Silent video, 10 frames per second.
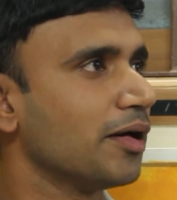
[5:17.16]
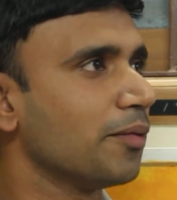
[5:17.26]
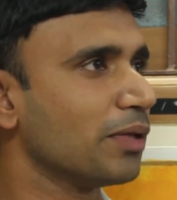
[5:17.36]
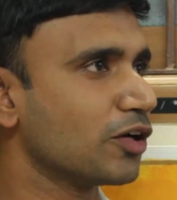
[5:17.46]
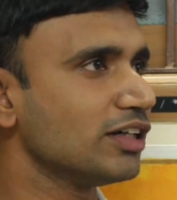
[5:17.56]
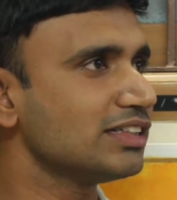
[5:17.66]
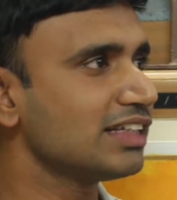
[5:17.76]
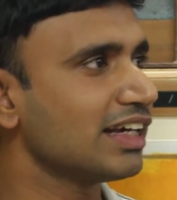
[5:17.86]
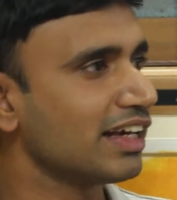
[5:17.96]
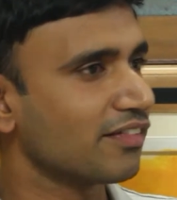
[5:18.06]

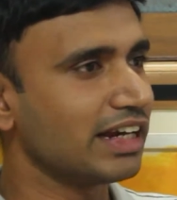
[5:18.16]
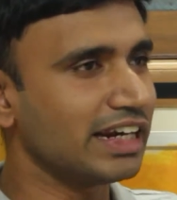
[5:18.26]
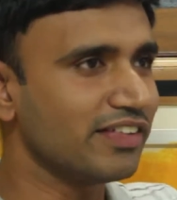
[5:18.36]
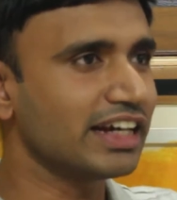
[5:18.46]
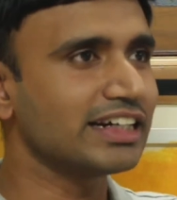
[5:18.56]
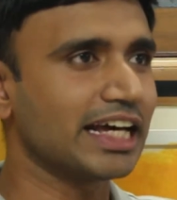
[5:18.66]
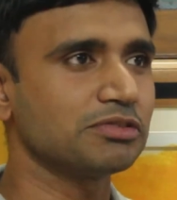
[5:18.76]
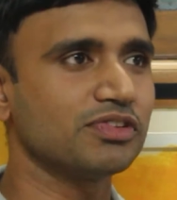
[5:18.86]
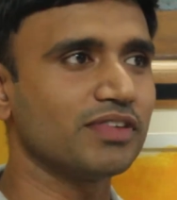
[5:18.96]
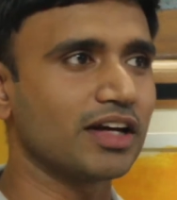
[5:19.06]
Because we are living in
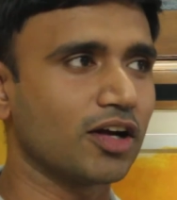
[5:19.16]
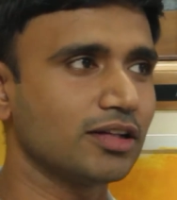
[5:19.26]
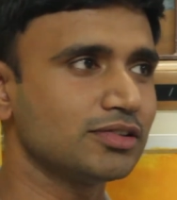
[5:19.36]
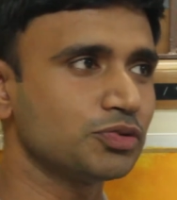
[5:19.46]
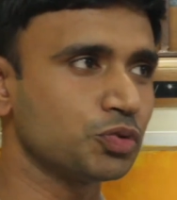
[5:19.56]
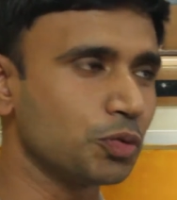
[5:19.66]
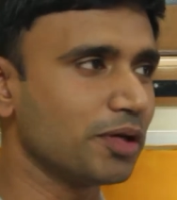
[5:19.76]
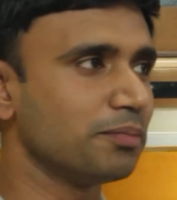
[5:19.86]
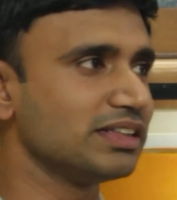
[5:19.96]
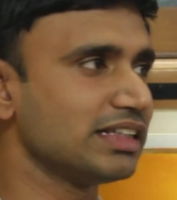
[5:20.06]
times when we are all
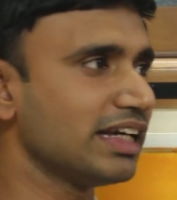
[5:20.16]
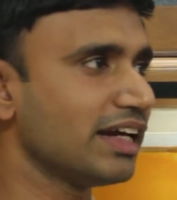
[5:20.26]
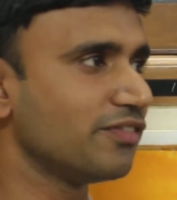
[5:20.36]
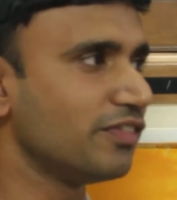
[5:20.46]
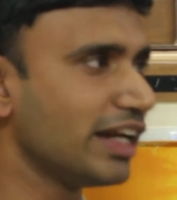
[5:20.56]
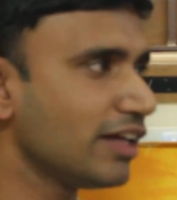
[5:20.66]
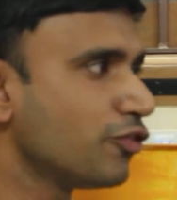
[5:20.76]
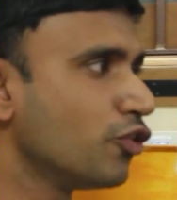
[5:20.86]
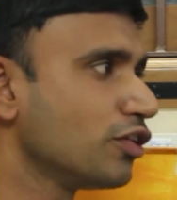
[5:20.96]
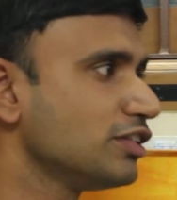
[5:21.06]
super busy and very
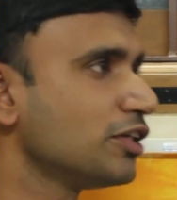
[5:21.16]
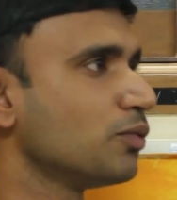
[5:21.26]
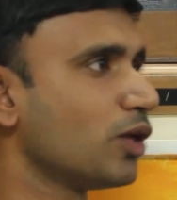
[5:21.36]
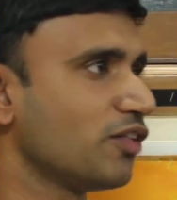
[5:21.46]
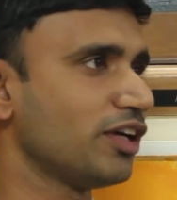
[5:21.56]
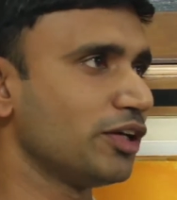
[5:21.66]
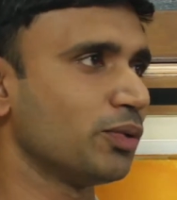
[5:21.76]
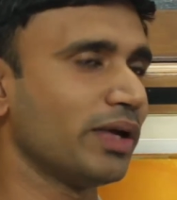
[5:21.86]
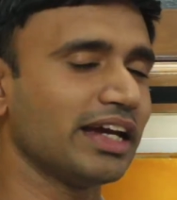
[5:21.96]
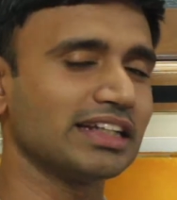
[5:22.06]
focused on what we are
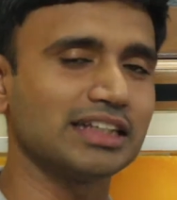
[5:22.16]
doing,